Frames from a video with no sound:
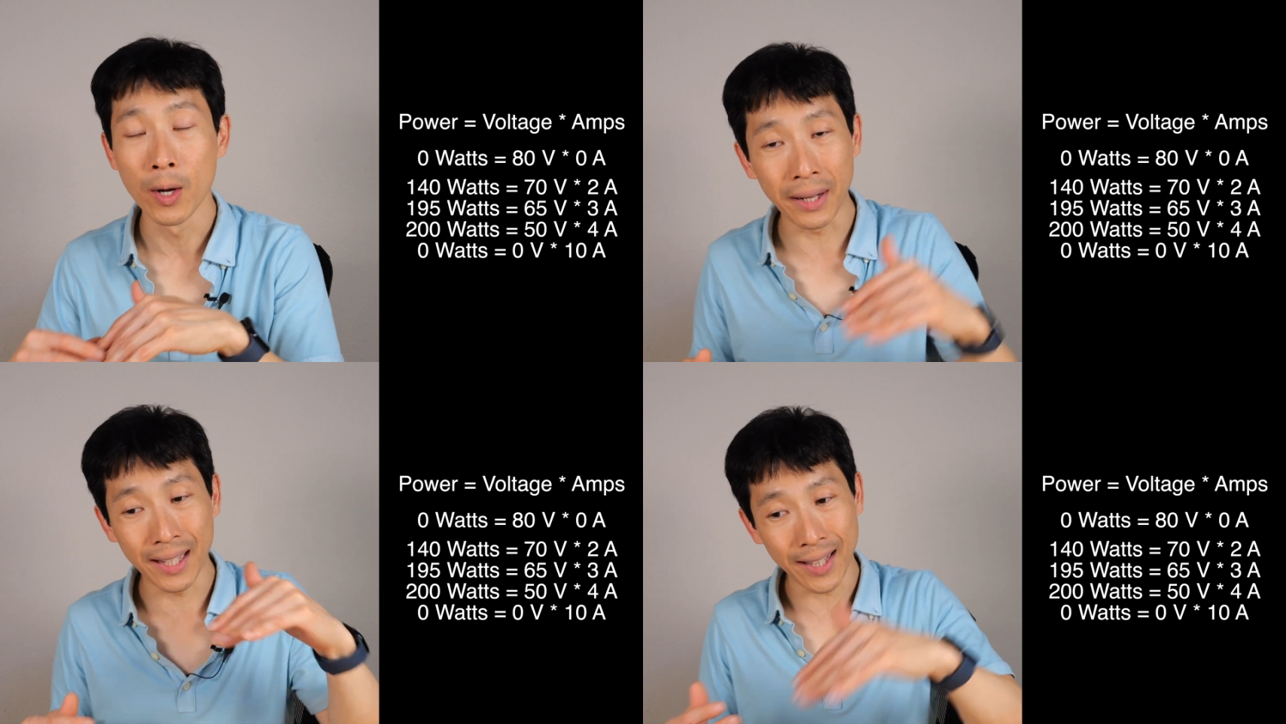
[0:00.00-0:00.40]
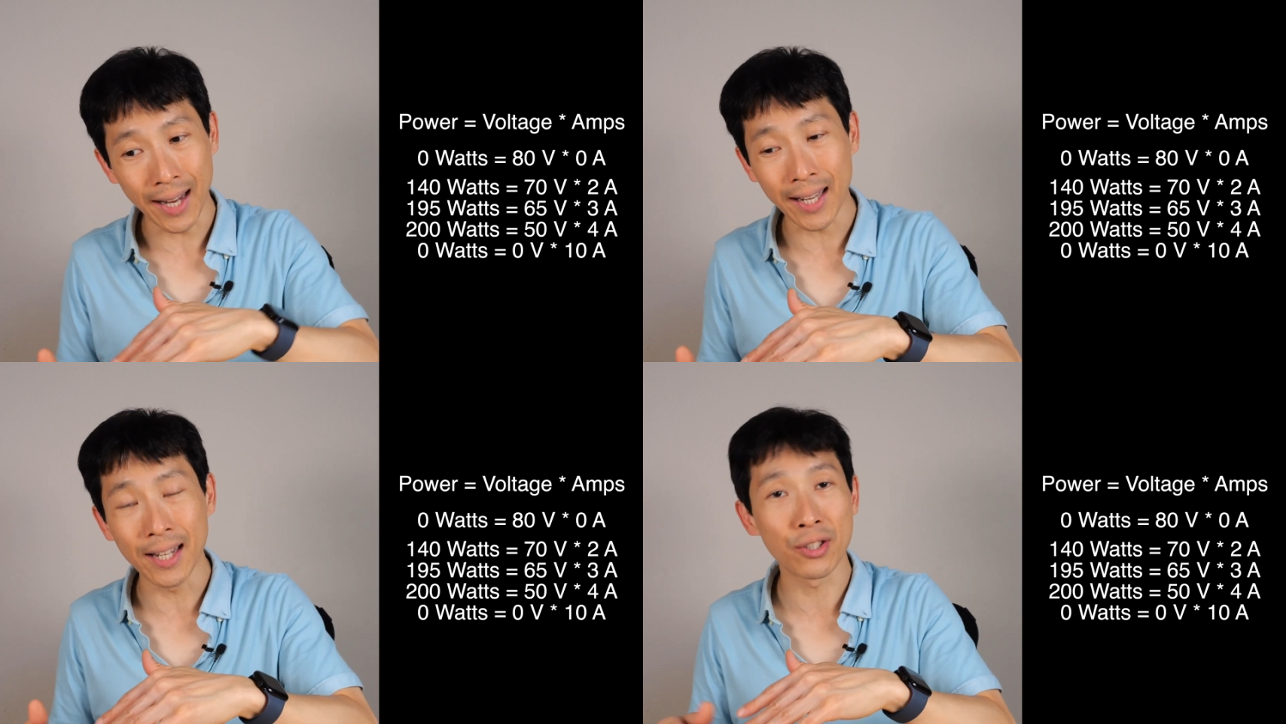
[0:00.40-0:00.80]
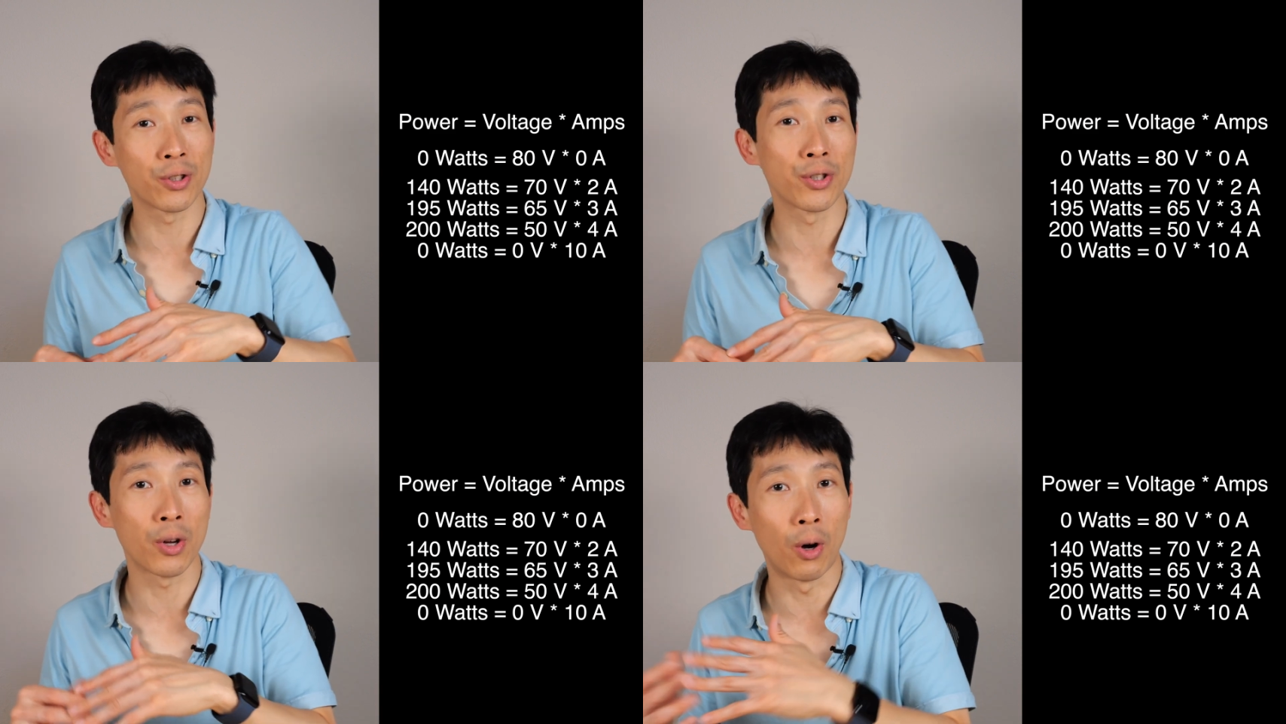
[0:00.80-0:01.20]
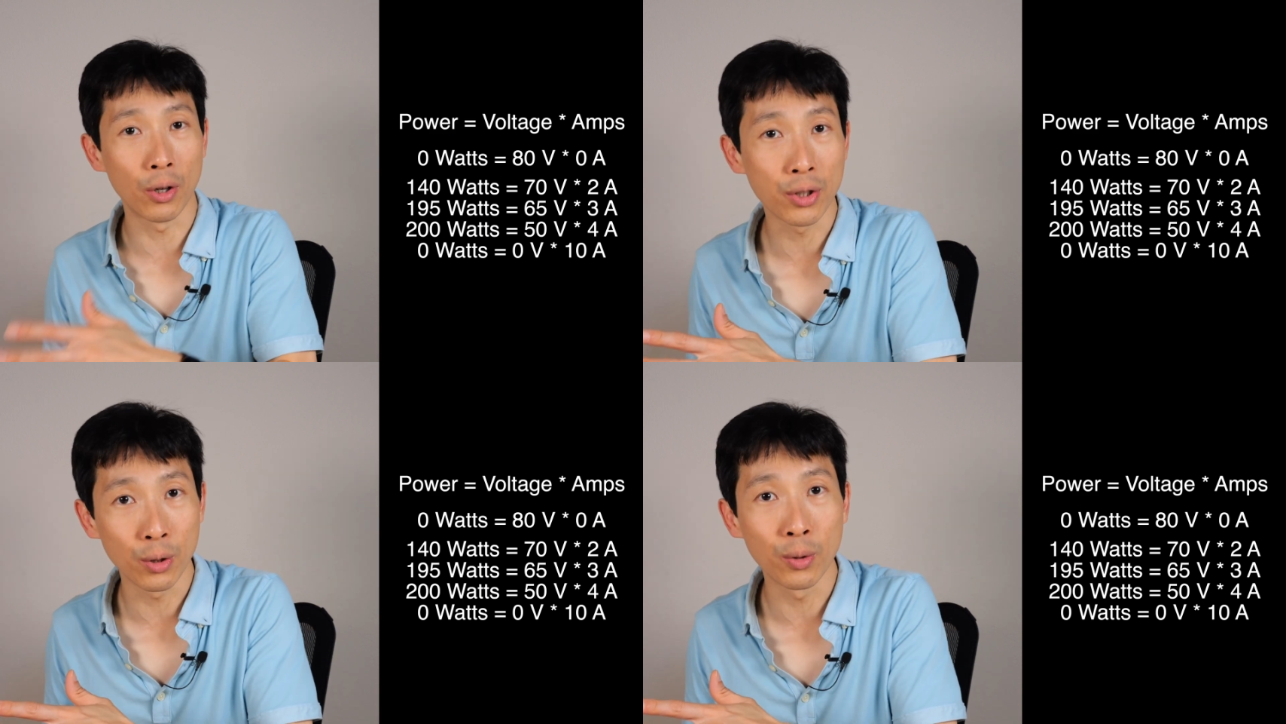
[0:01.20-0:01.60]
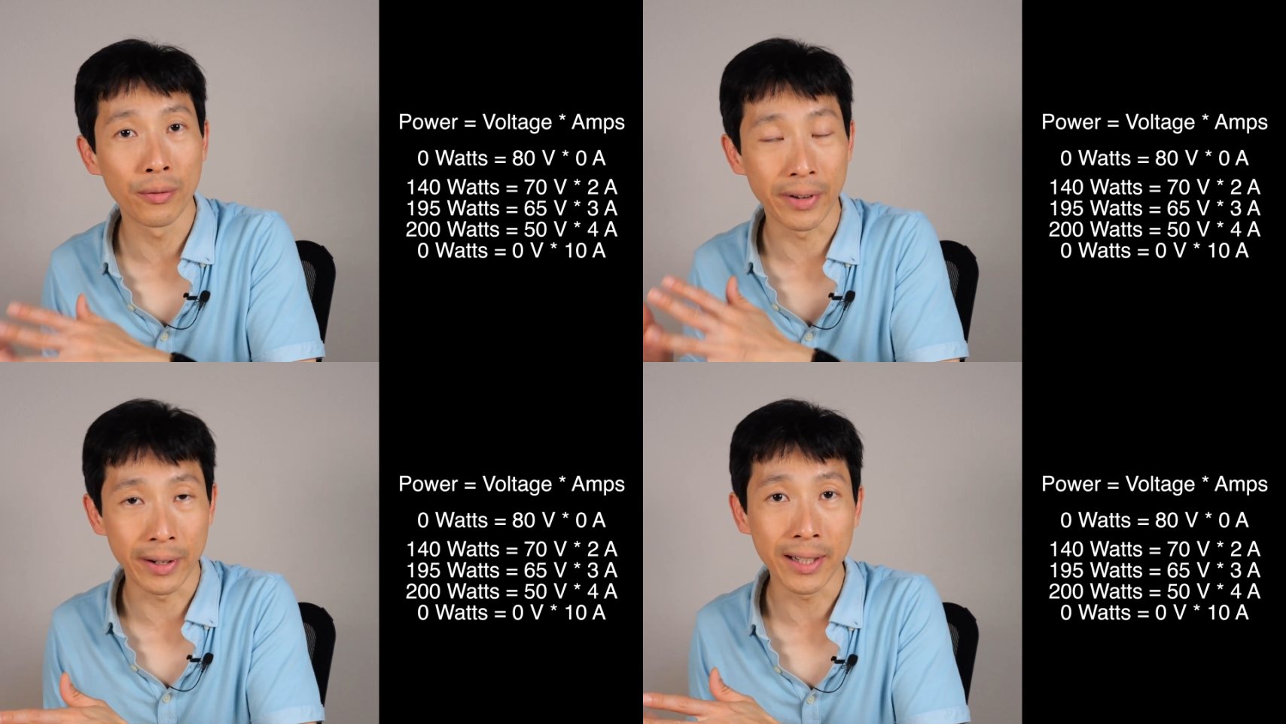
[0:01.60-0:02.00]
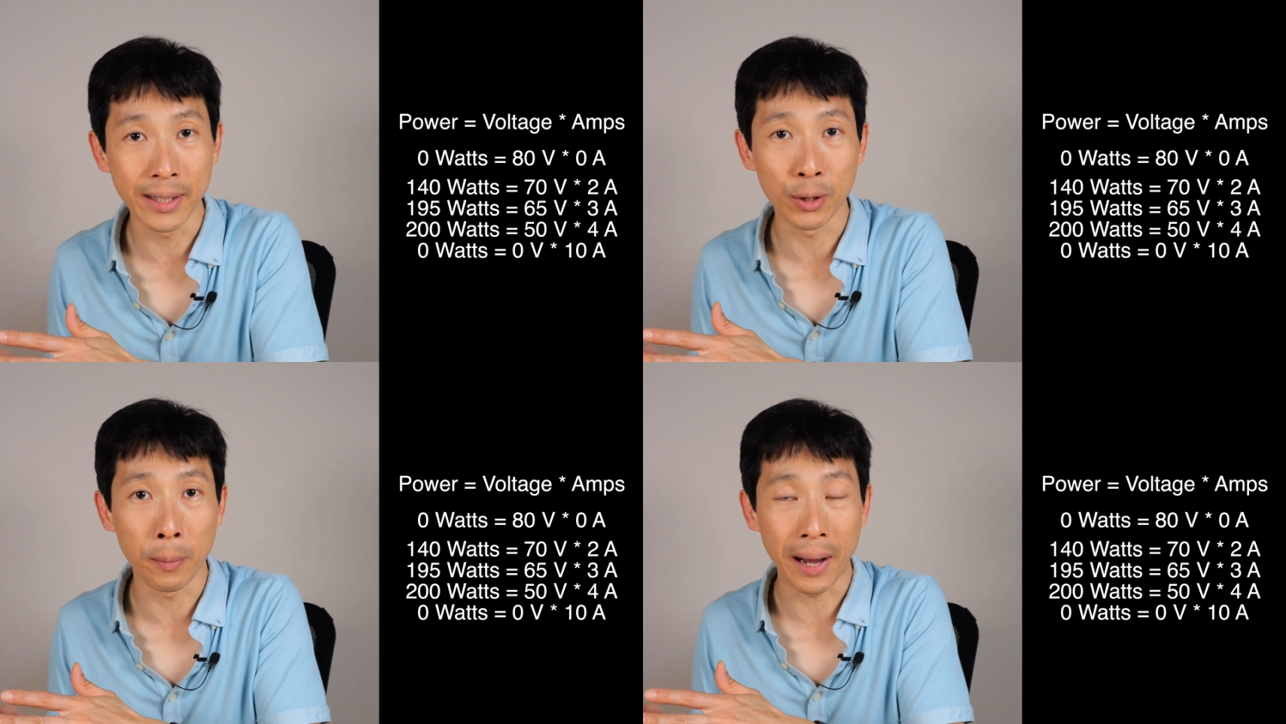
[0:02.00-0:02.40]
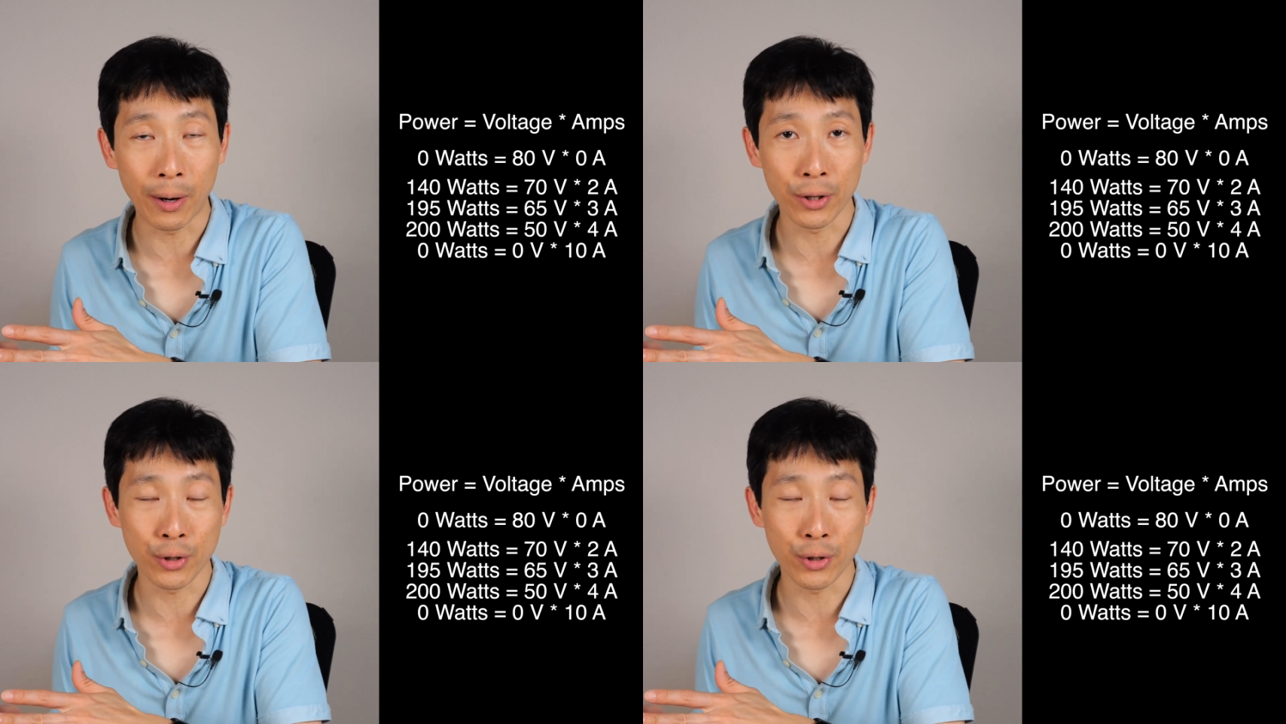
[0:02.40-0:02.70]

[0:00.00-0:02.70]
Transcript: But in that case, there's also very little power